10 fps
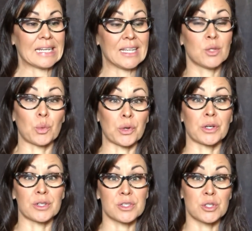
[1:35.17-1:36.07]
in
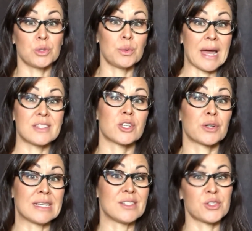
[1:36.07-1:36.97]
order to enter
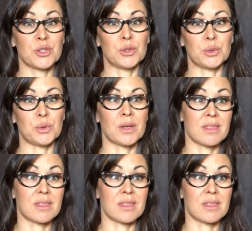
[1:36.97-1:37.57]
into